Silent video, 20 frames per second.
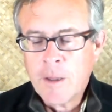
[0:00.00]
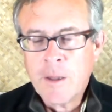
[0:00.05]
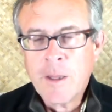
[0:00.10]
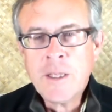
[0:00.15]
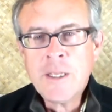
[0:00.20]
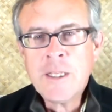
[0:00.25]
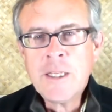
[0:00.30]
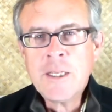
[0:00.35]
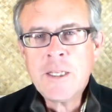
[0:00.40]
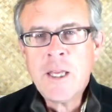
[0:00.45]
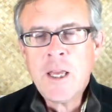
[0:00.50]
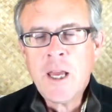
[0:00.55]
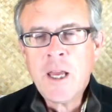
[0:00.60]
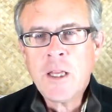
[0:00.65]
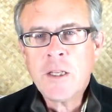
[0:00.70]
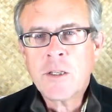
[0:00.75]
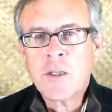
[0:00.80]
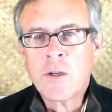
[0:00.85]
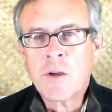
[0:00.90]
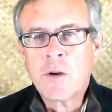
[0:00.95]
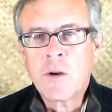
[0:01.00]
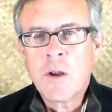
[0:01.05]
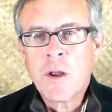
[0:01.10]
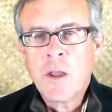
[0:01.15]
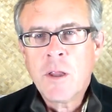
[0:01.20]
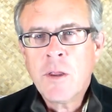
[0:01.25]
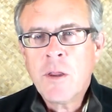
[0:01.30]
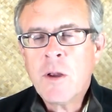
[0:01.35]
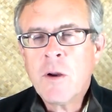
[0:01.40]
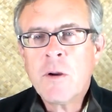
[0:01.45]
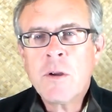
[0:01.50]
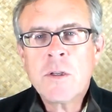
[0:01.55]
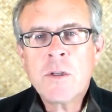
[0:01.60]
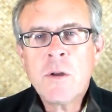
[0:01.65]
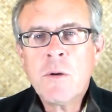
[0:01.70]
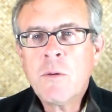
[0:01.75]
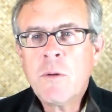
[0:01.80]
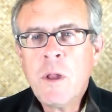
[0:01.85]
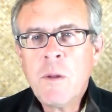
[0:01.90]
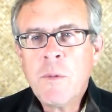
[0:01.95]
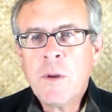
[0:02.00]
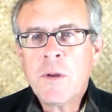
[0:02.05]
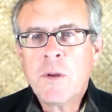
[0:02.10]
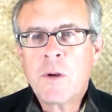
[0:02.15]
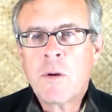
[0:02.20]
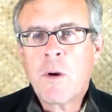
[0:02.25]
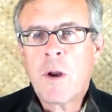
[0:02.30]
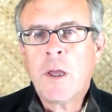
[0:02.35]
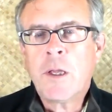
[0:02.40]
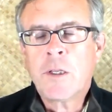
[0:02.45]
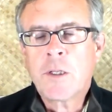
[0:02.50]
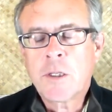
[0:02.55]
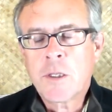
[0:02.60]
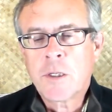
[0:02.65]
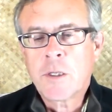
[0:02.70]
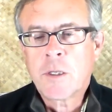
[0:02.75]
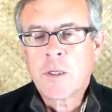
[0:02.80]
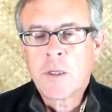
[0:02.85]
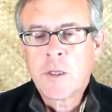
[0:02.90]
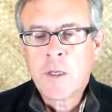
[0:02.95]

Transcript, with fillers: this is the answer. There is no limit to grace.